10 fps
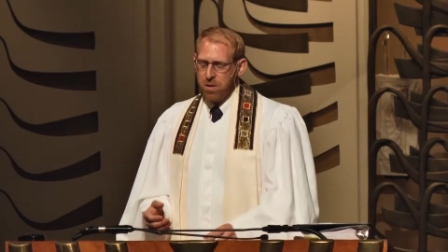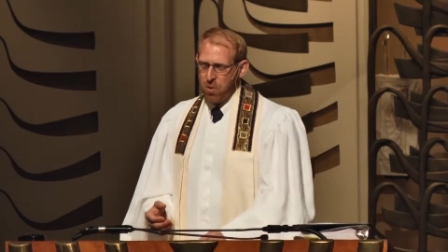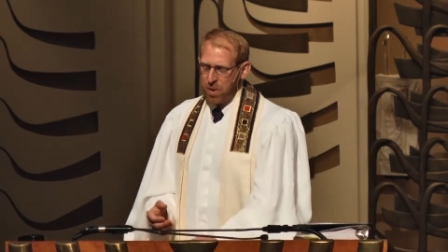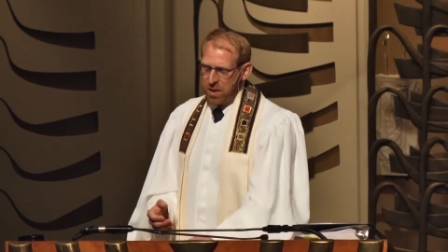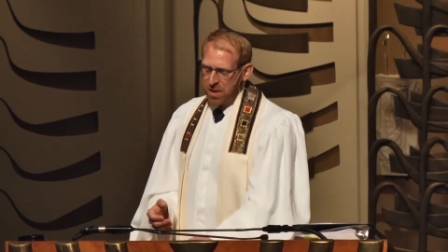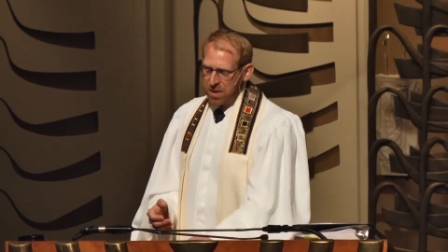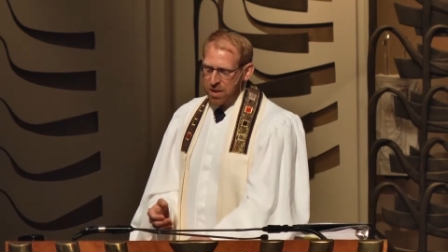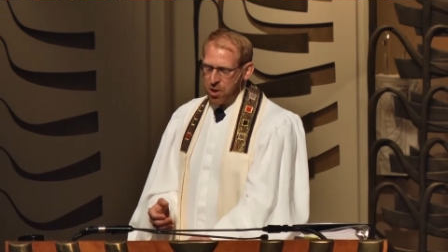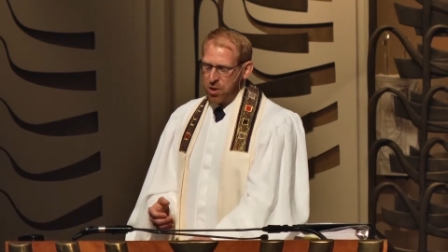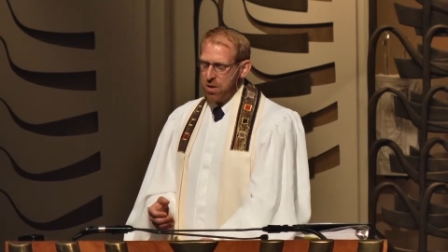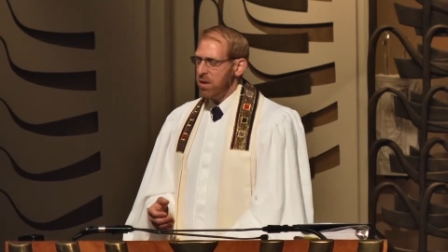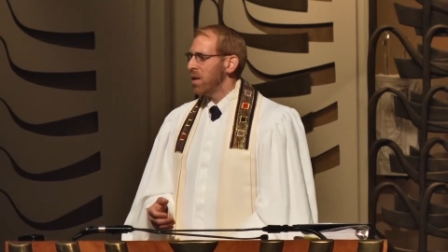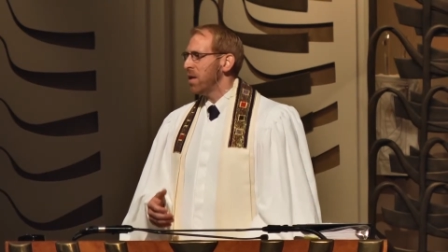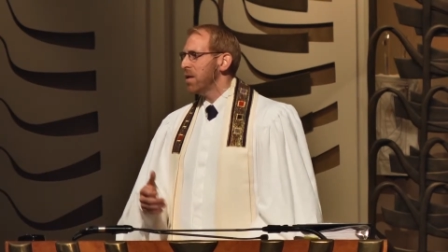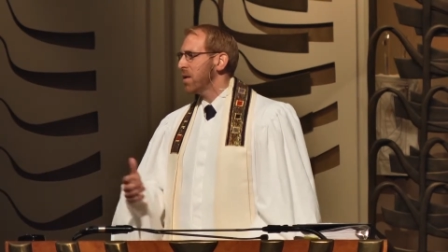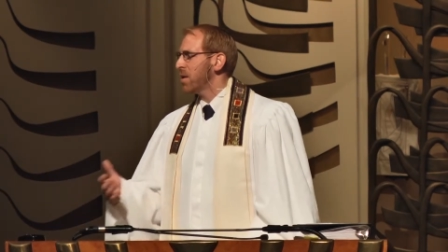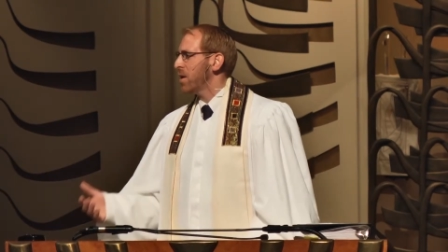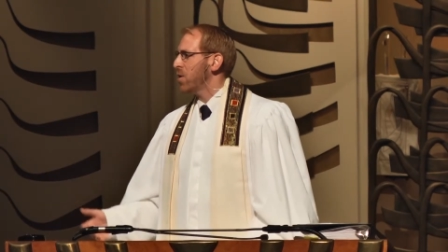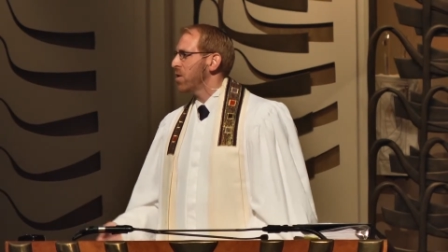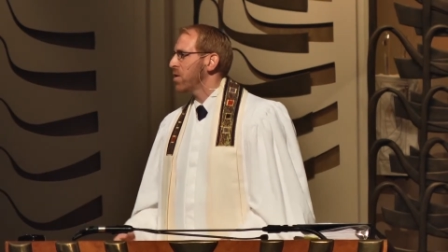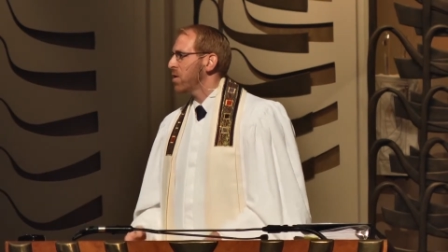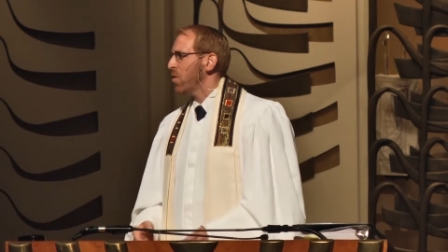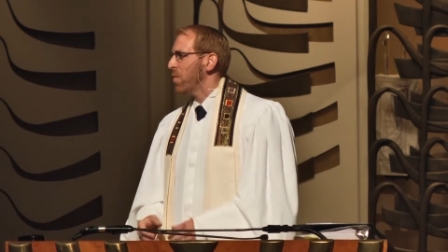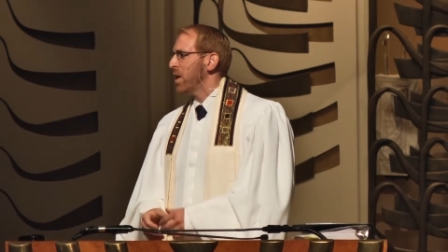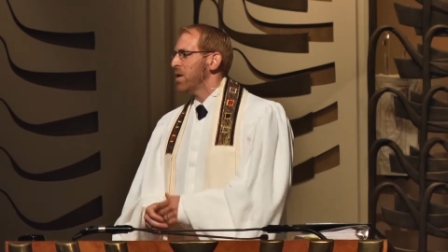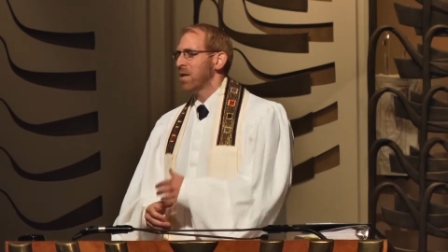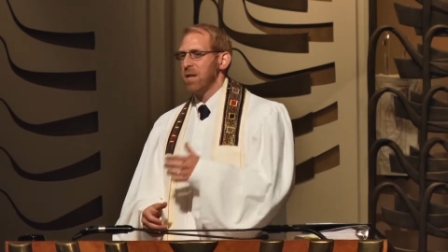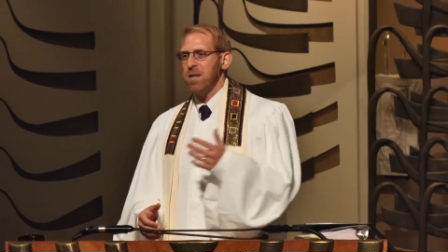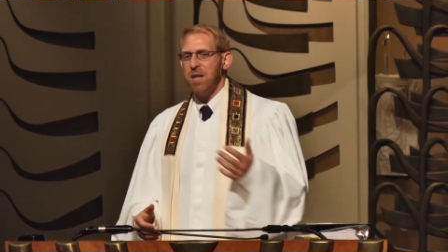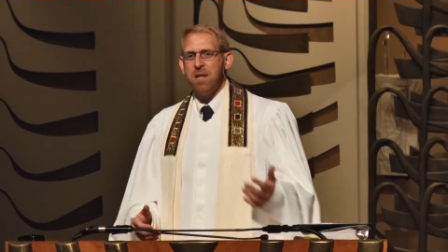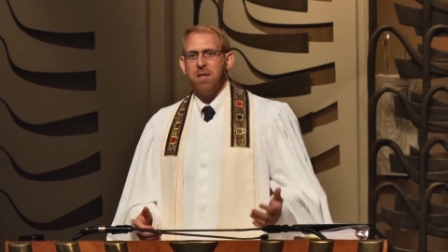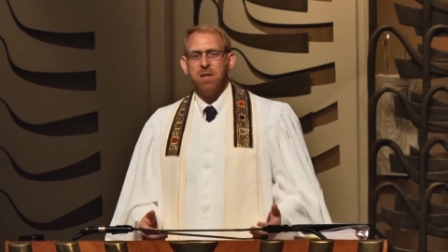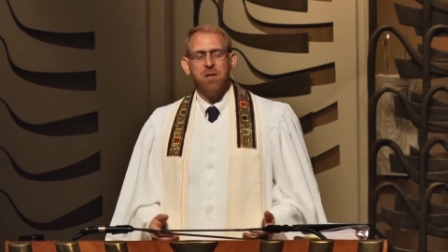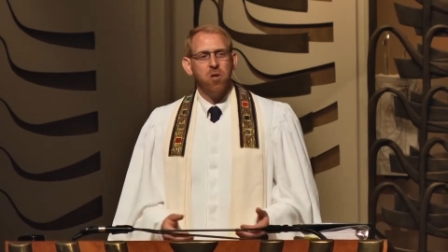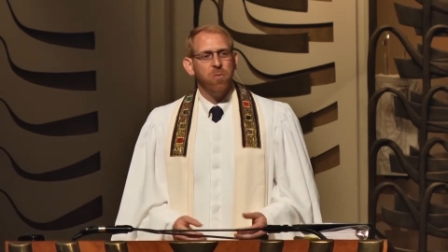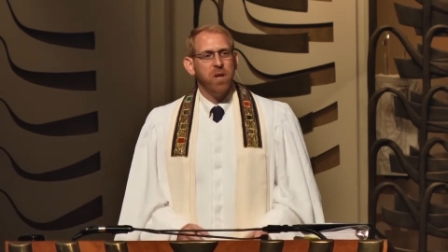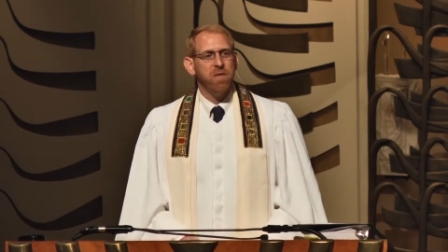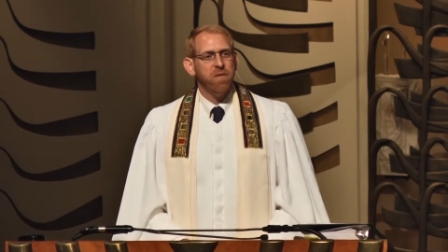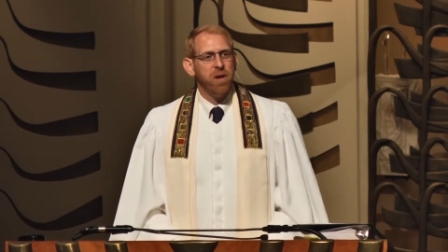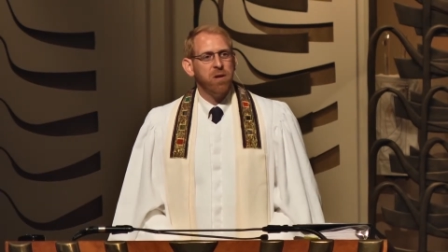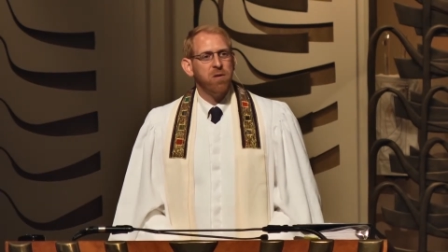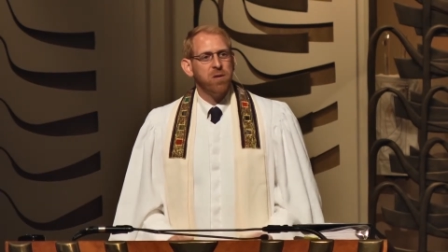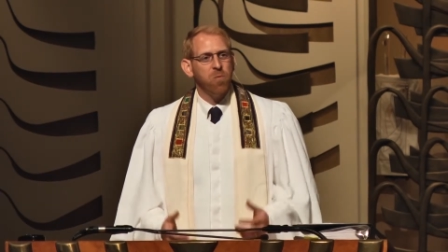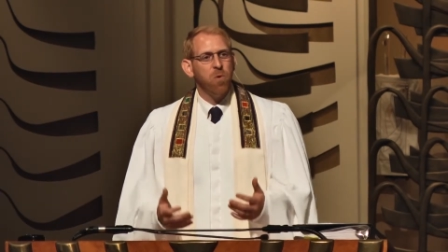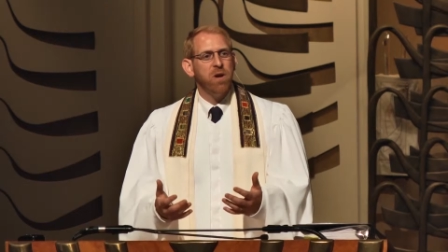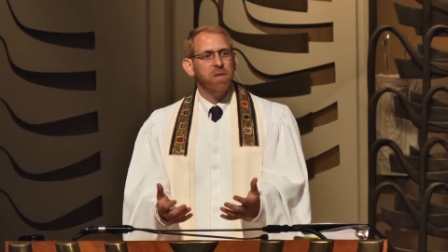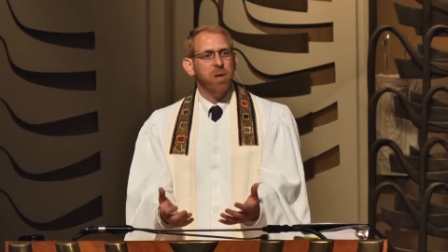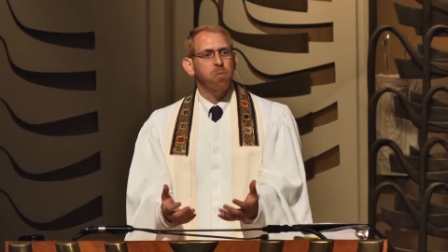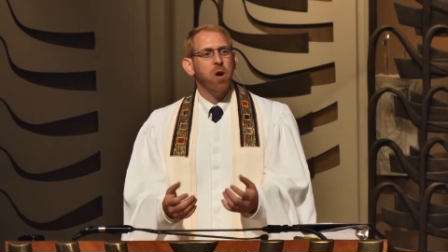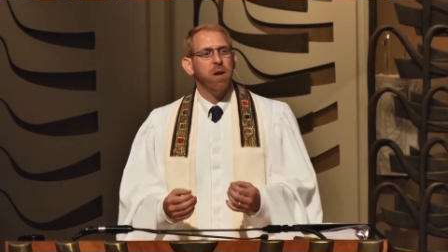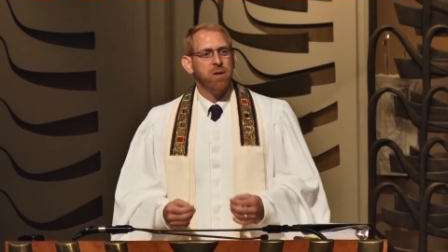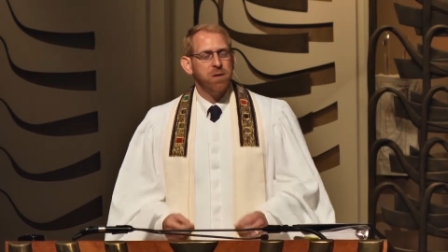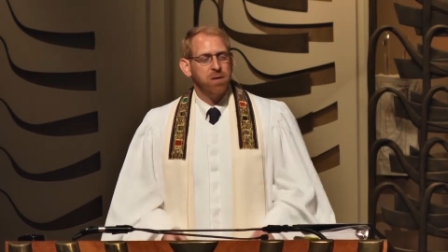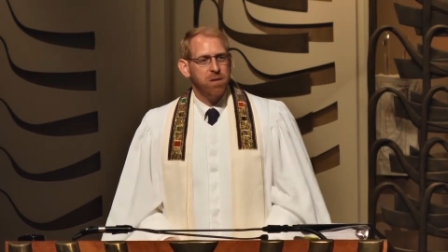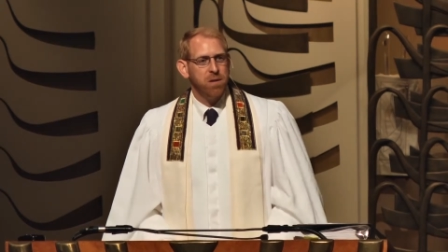so many decisions and indecisions, so many successes, so many failures, and where have they brought us?